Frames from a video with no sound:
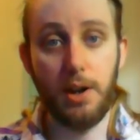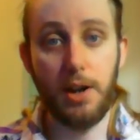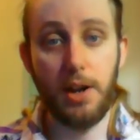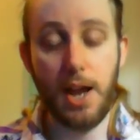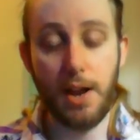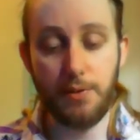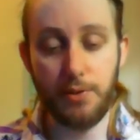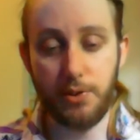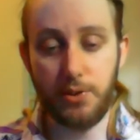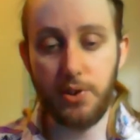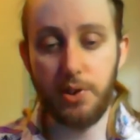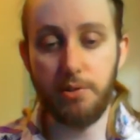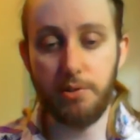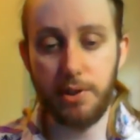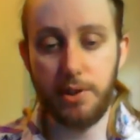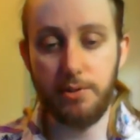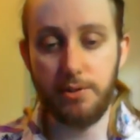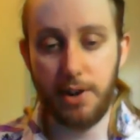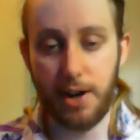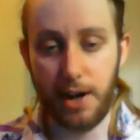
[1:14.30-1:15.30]
Everything
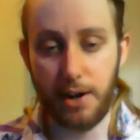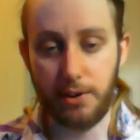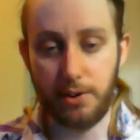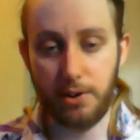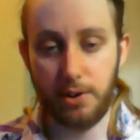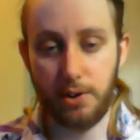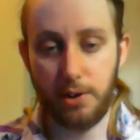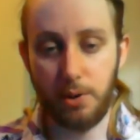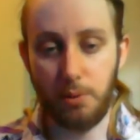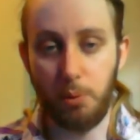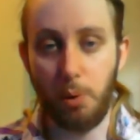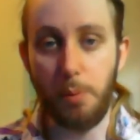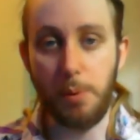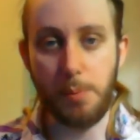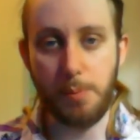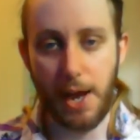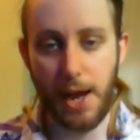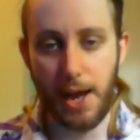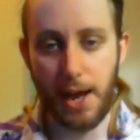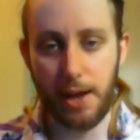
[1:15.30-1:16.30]
we write will be
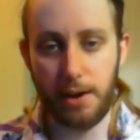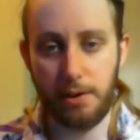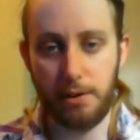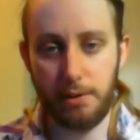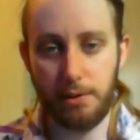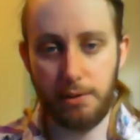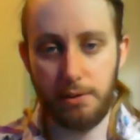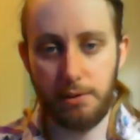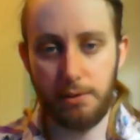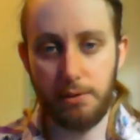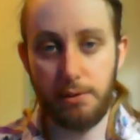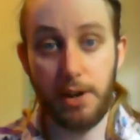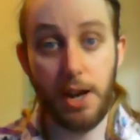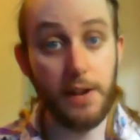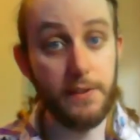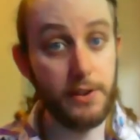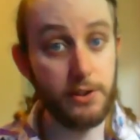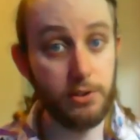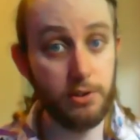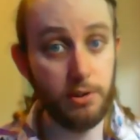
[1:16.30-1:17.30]
bad.
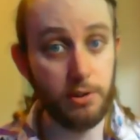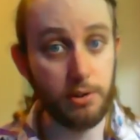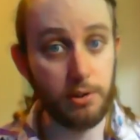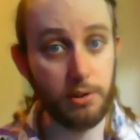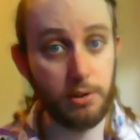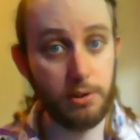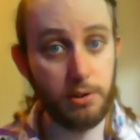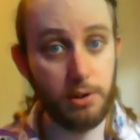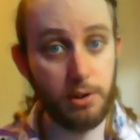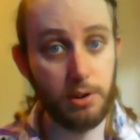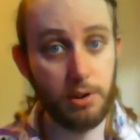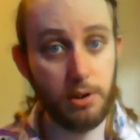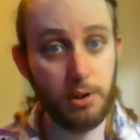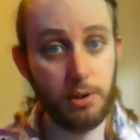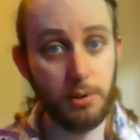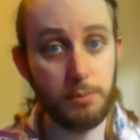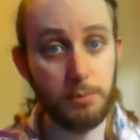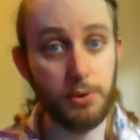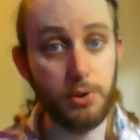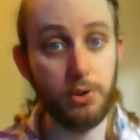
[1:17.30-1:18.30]
And that's good,
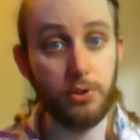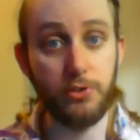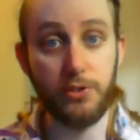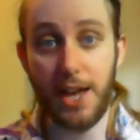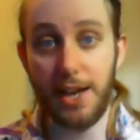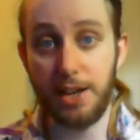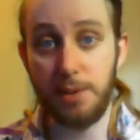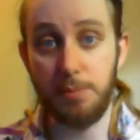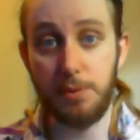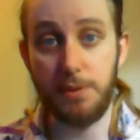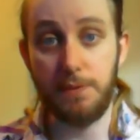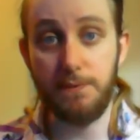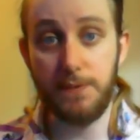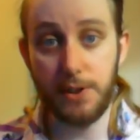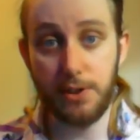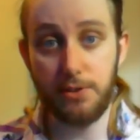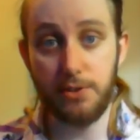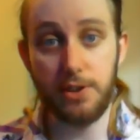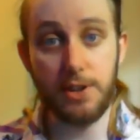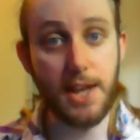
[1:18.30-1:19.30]
because that can be
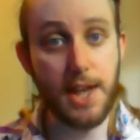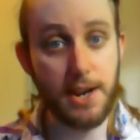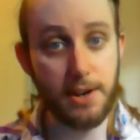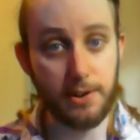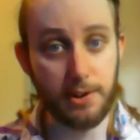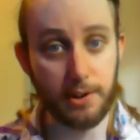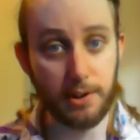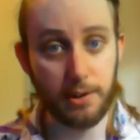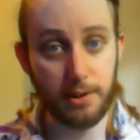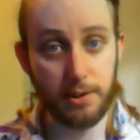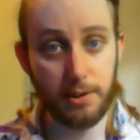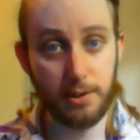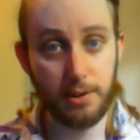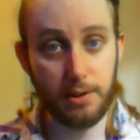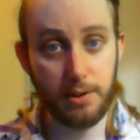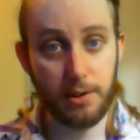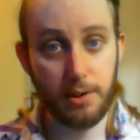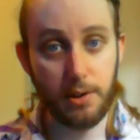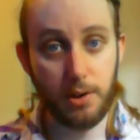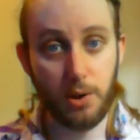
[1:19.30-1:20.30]
fixed in editing
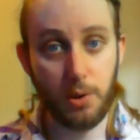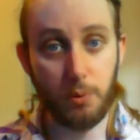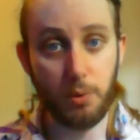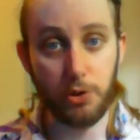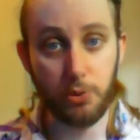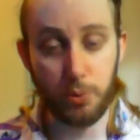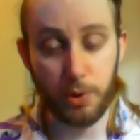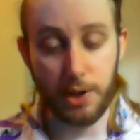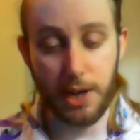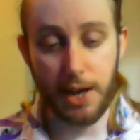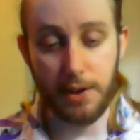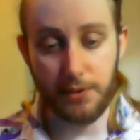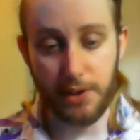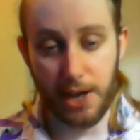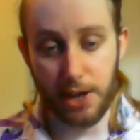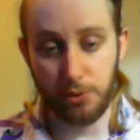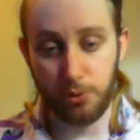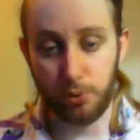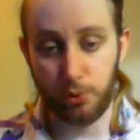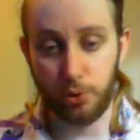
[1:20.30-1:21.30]
once we have the
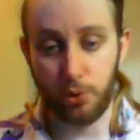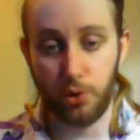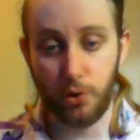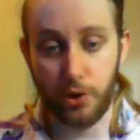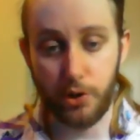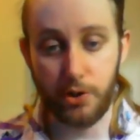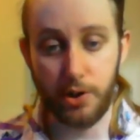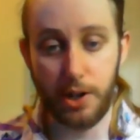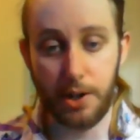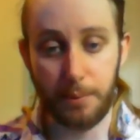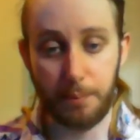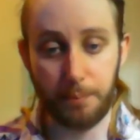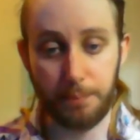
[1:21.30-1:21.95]
actual story done.